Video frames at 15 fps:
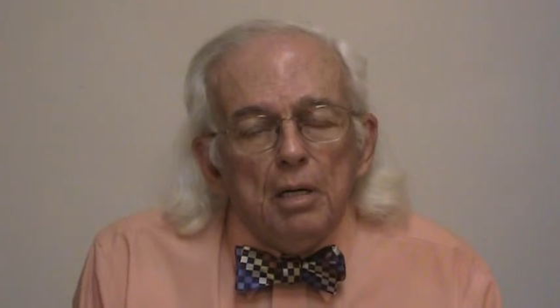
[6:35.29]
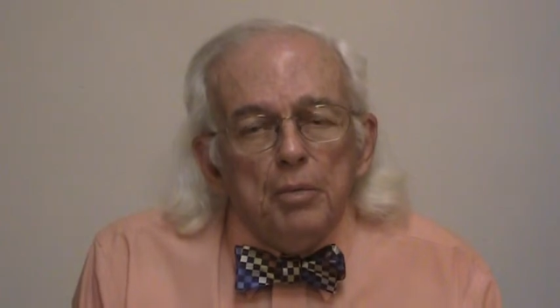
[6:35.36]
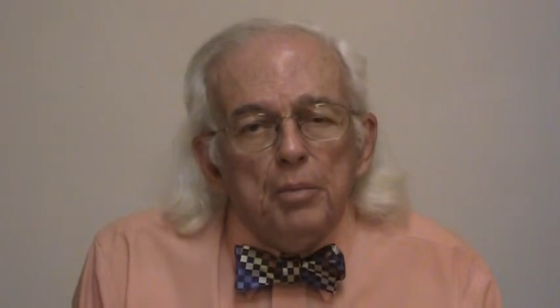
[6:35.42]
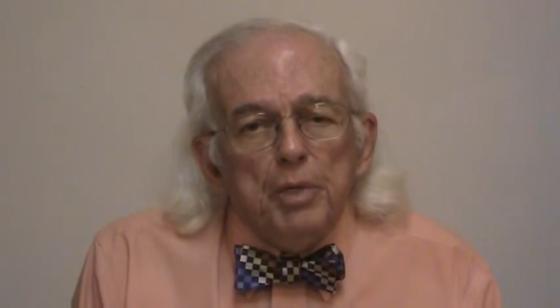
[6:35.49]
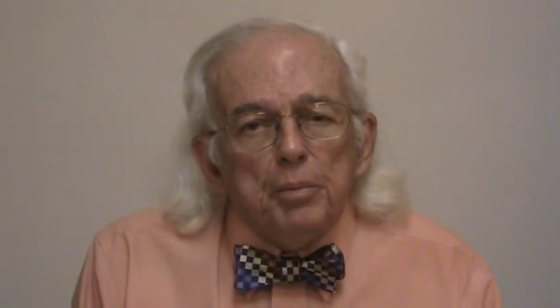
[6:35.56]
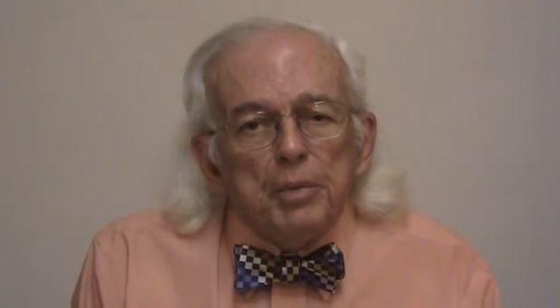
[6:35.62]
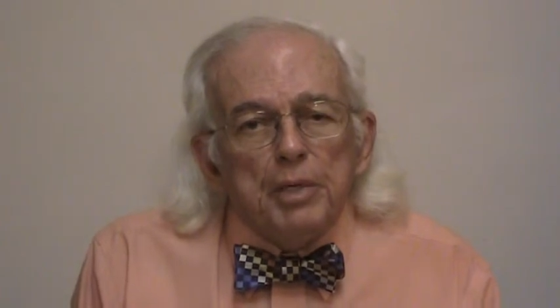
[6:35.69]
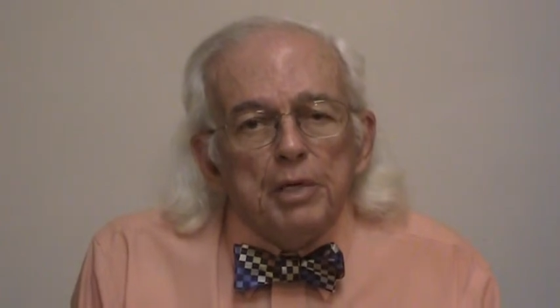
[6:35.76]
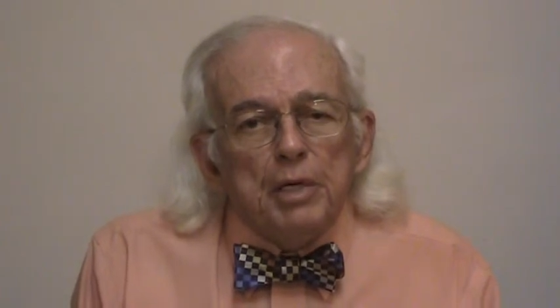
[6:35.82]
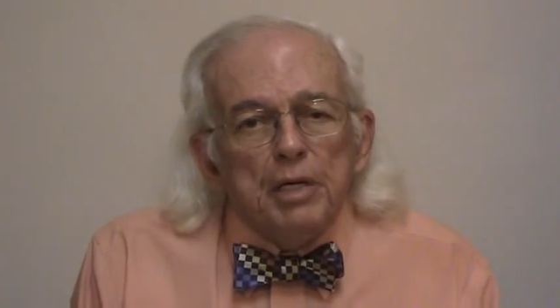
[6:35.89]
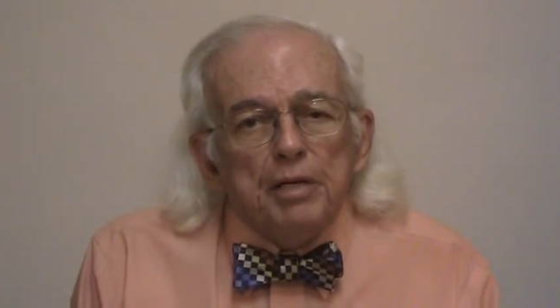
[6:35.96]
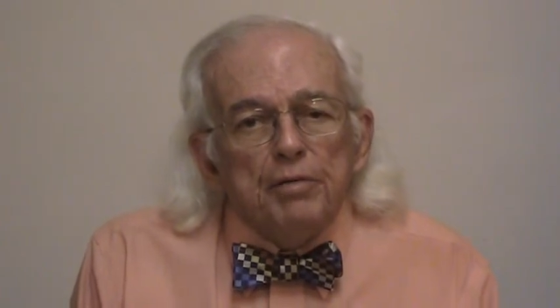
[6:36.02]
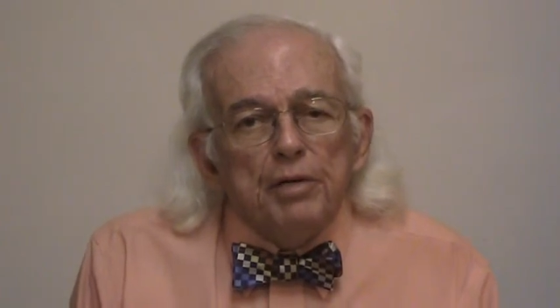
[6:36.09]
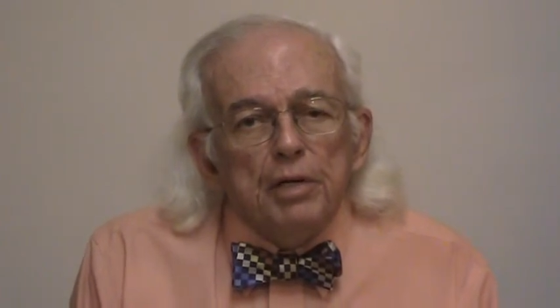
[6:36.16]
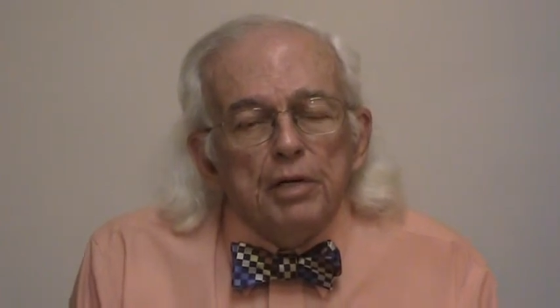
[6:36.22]
people had
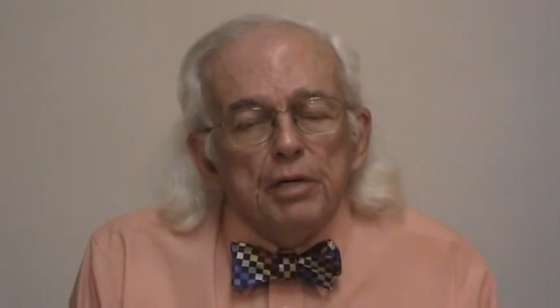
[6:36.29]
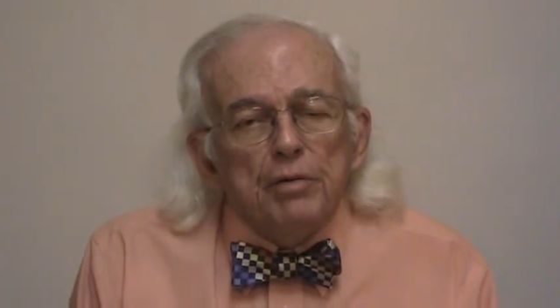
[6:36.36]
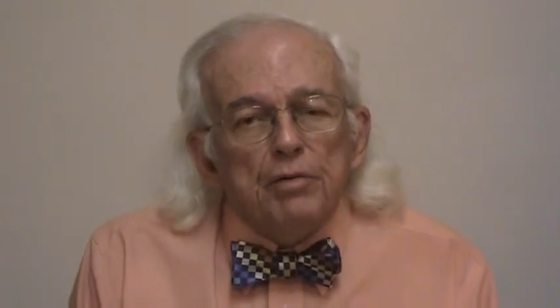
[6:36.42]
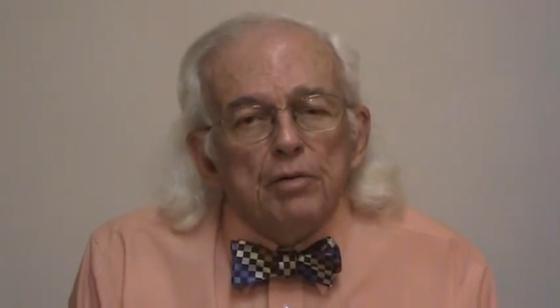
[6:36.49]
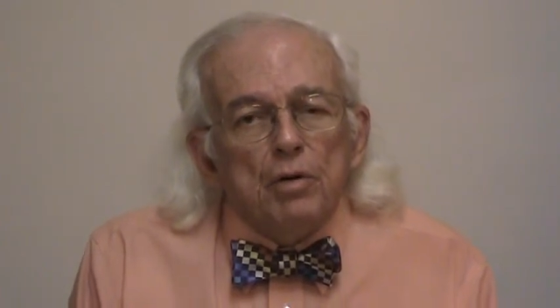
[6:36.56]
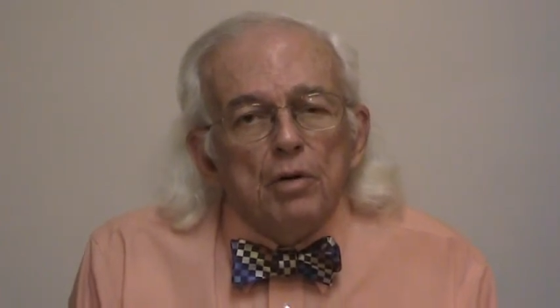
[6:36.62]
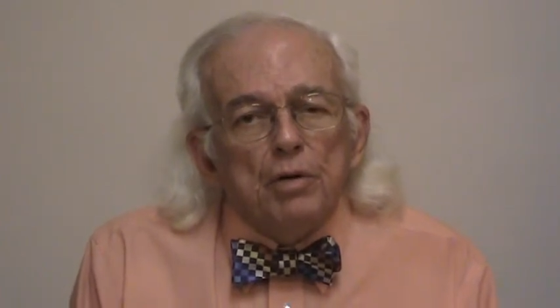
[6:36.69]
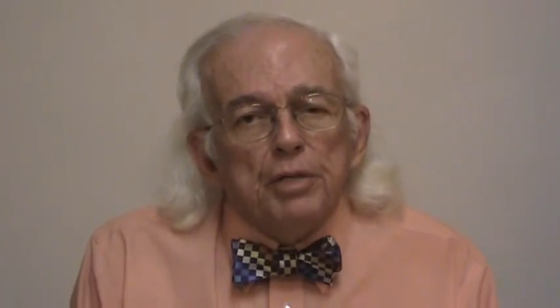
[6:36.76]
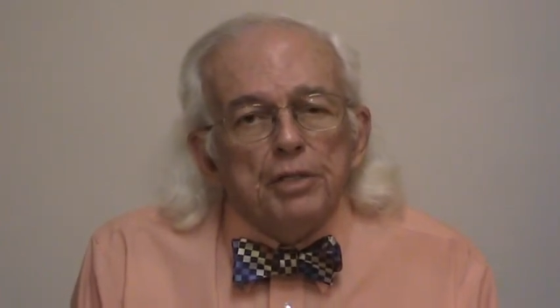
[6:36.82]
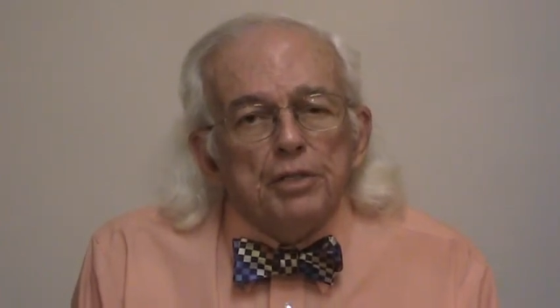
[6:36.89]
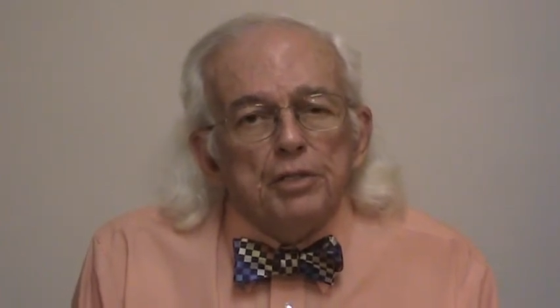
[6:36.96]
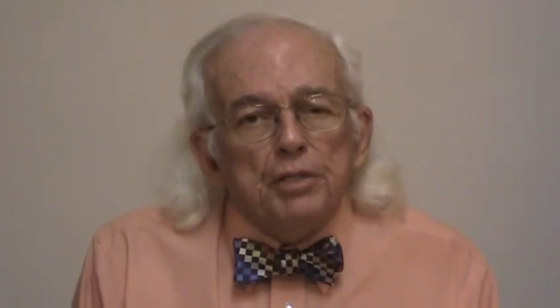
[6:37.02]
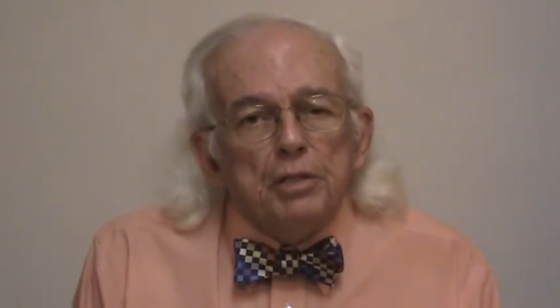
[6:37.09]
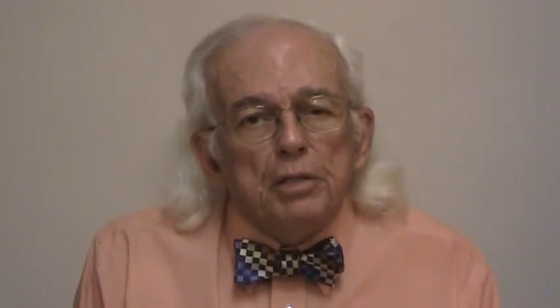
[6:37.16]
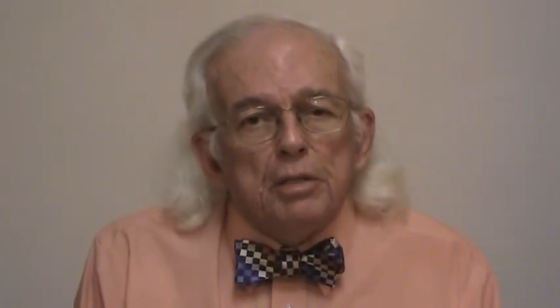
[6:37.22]
lived under for all these
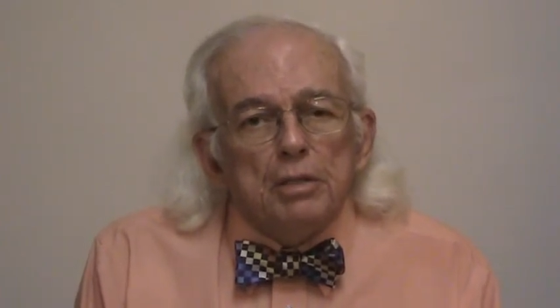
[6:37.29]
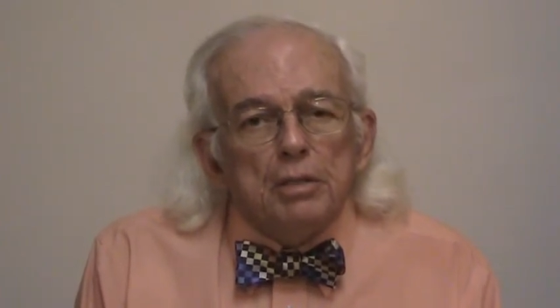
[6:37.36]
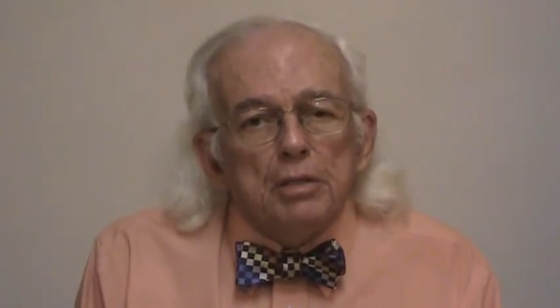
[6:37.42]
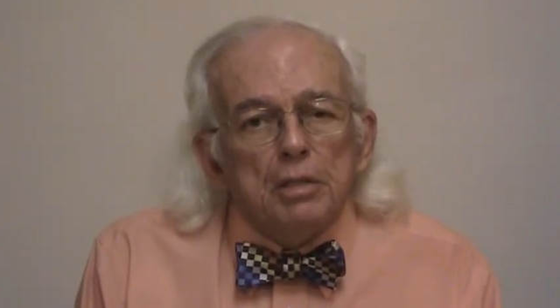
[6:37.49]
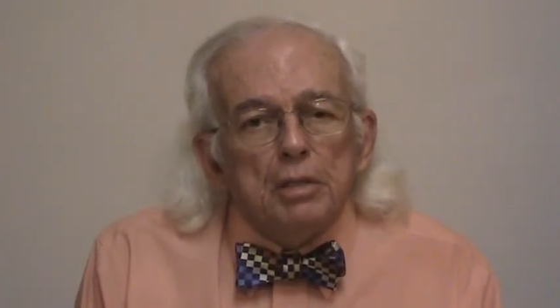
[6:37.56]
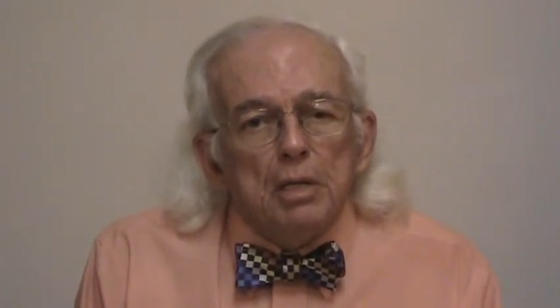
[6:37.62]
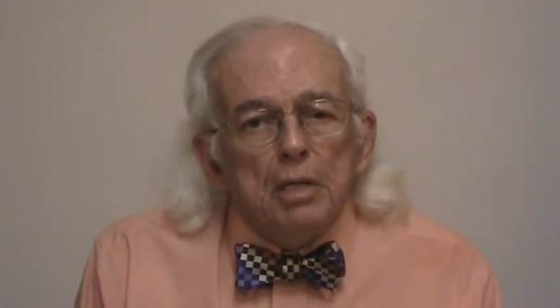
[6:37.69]
years.